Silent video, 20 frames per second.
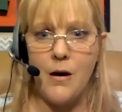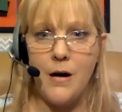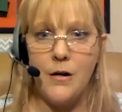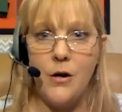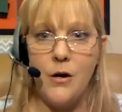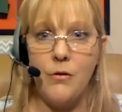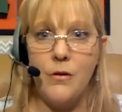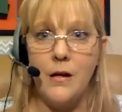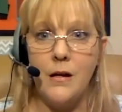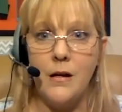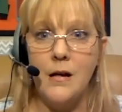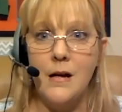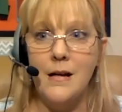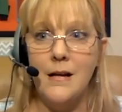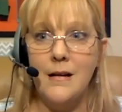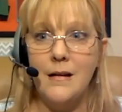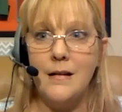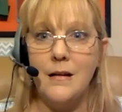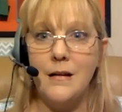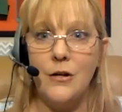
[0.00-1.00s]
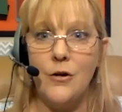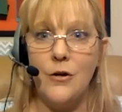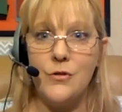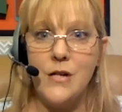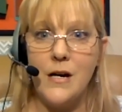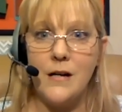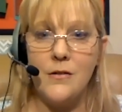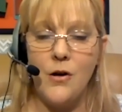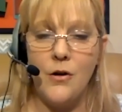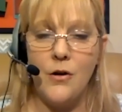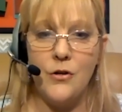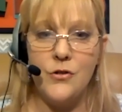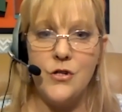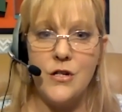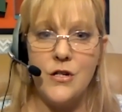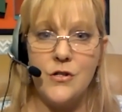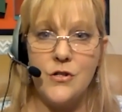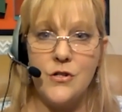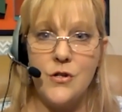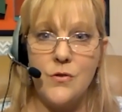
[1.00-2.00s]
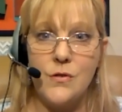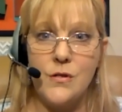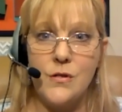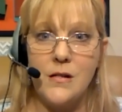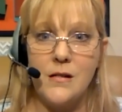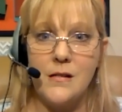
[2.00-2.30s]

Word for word: I know that you know technology issues